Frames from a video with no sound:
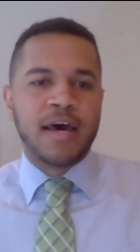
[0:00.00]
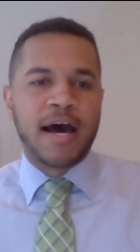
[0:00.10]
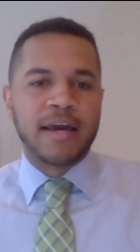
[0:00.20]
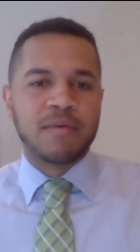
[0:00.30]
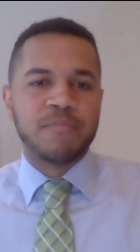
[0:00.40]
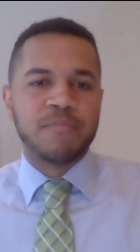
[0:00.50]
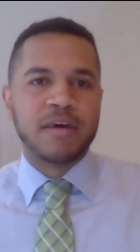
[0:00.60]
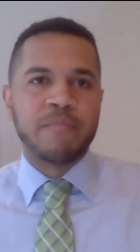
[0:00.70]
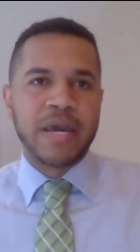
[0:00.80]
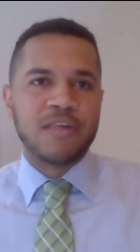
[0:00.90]
uh, can be
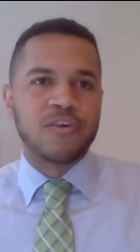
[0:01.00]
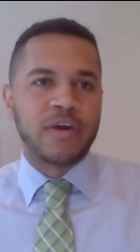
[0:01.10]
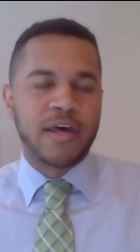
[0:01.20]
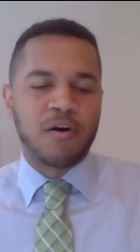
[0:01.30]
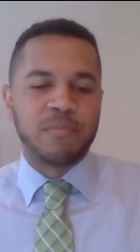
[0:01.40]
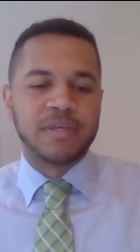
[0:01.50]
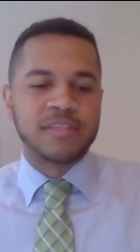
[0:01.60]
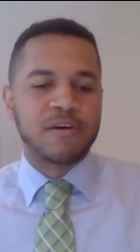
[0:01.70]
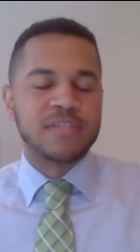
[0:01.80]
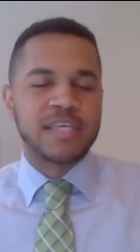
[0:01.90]
a major help. And
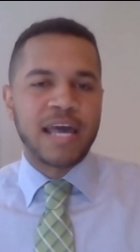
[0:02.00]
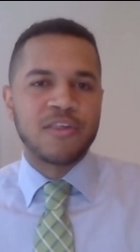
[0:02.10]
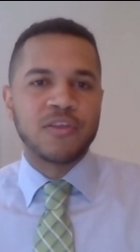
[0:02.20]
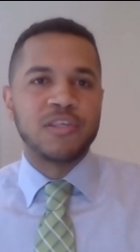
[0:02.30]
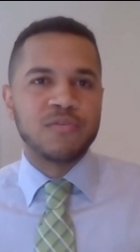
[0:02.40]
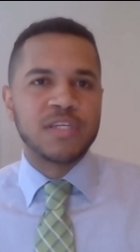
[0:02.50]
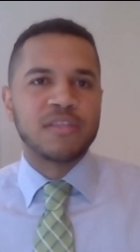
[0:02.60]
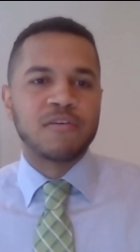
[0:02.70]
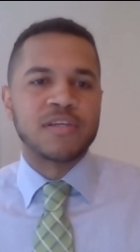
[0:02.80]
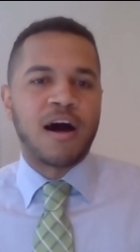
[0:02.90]
so, schedule using
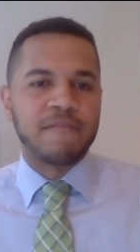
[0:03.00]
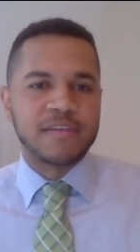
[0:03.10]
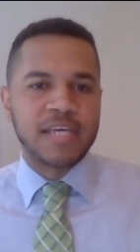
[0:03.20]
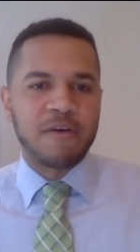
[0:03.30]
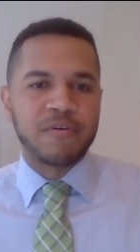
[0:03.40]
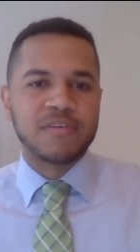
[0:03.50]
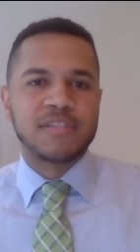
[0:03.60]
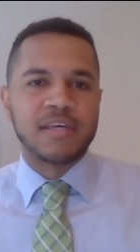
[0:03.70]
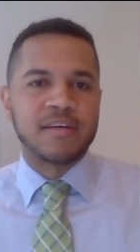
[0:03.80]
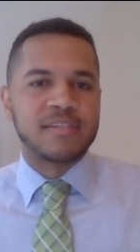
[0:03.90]
those office hours
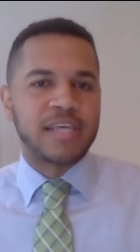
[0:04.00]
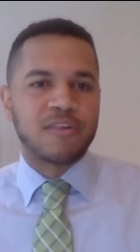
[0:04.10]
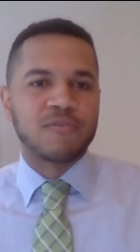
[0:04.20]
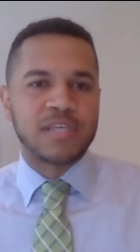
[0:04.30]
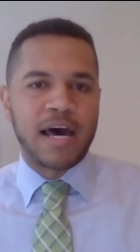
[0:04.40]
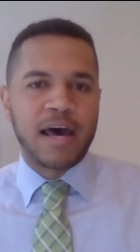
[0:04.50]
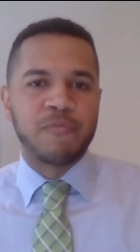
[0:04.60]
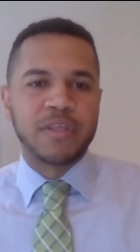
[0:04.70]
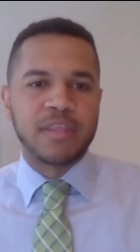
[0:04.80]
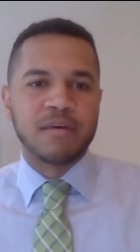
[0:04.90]
to schedule time
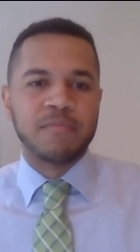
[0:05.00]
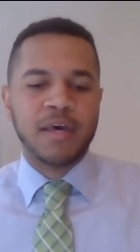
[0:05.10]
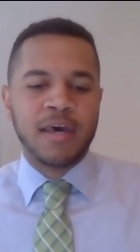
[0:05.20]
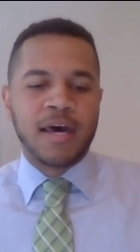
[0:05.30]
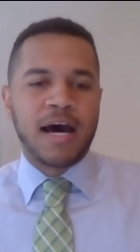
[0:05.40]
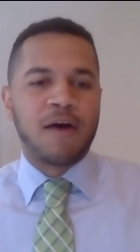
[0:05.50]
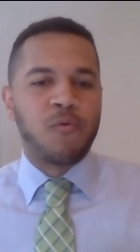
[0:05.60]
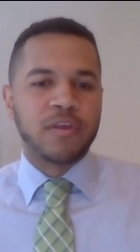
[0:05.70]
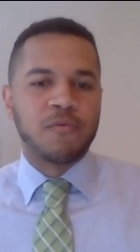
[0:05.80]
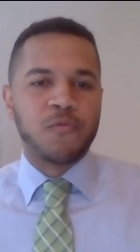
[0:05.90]
with them. Uh,
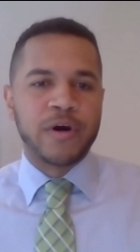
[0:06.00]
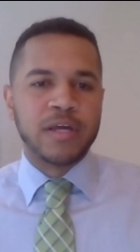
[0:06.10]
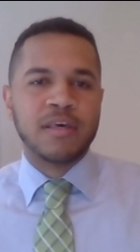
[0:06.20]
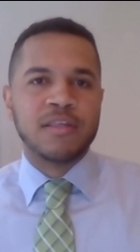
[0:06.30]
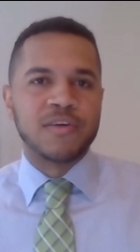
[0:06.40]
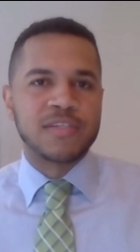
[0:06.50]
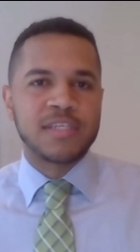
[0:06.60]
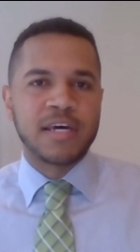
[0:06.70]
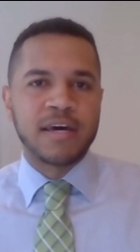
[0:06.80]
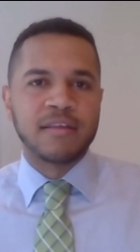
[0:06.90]
one-on-one, just
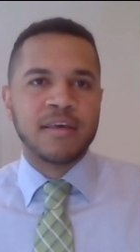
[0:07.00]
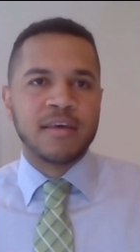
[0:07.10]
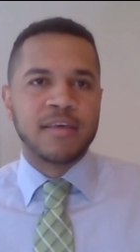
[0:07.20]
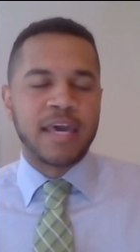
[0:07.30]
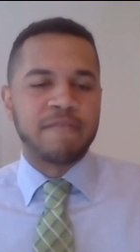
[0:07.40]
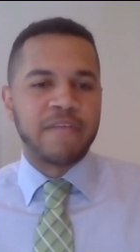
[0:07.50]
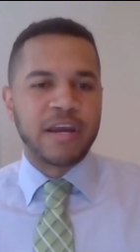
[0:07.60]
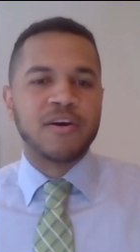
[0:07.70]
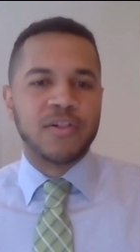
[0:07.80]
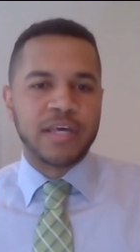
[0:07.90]
to get
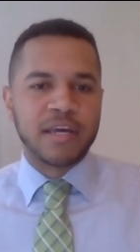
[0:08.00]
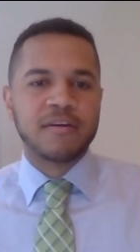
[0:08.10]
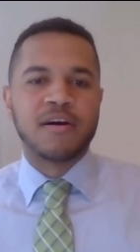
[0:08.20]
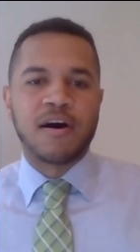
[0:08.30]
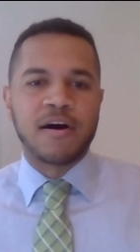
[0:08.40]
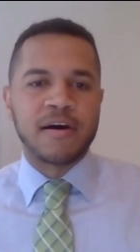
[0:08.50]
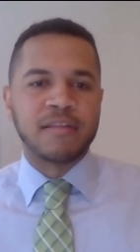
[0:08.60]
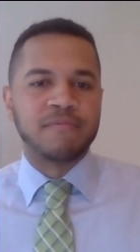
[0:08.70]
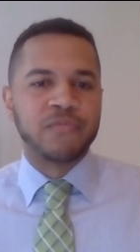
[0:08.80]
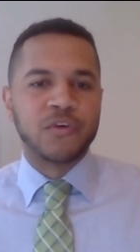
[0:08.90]
very clear
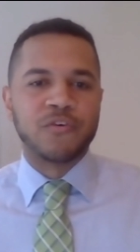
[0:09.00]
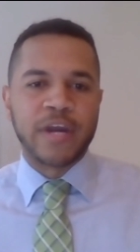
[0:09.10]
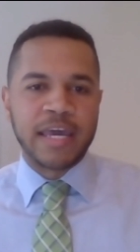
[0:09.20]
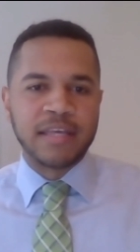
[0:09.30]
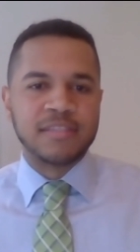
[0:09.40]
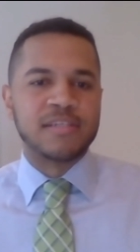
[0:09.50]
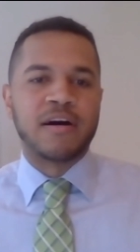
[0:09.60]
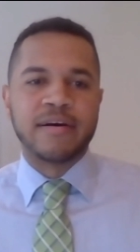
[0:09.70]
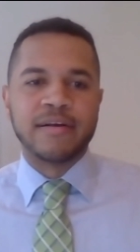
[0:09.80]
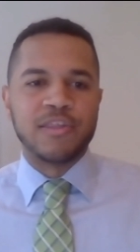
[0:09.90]
on grades,
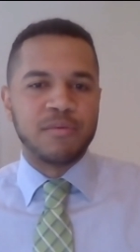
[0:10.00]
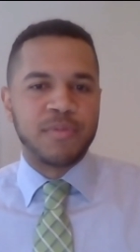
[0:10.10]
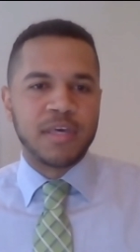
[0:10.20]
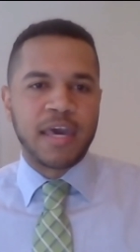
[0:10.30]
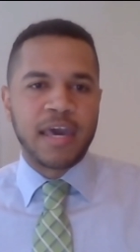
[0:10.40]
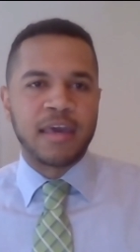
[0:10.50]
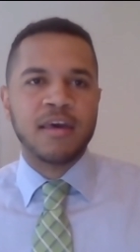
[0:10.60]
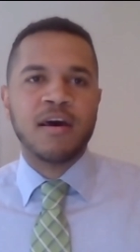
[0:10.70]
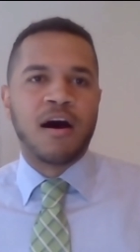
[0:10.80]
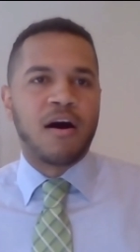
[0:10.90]
on G P
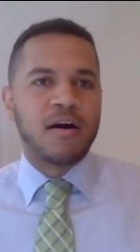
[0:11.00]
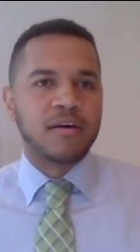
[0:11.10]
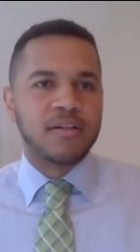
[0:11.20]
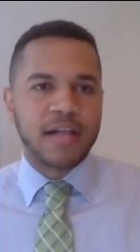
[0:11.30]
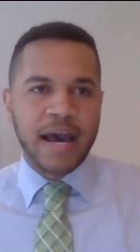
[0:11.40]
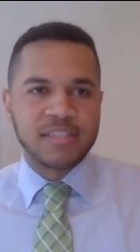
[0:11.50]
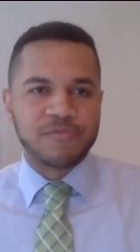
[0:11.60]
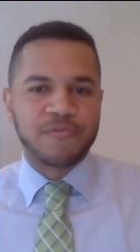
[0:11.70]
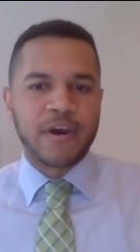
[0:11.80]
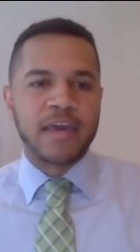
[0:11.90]
A, on class
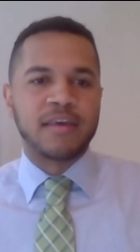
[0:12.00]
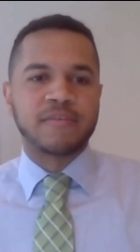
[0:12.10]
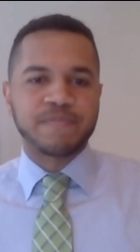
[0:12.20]
rank,